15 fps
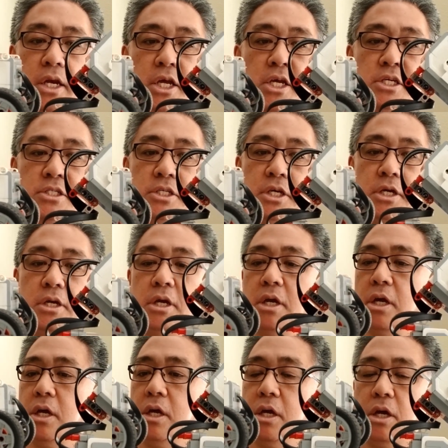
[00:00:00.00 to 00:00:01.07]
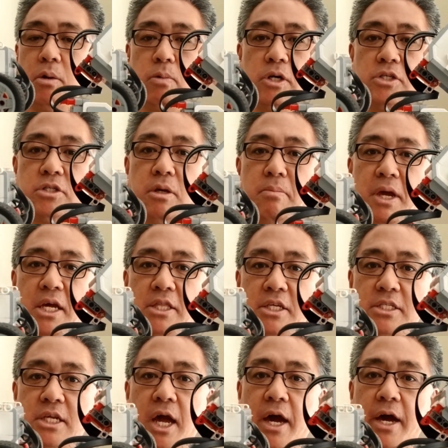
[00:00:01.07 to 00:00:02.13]
easy it was to make
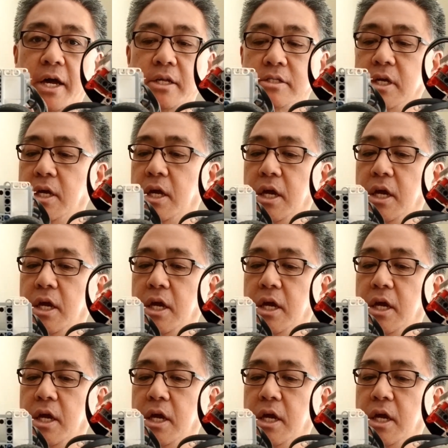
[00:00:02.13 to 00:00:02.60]
these guys.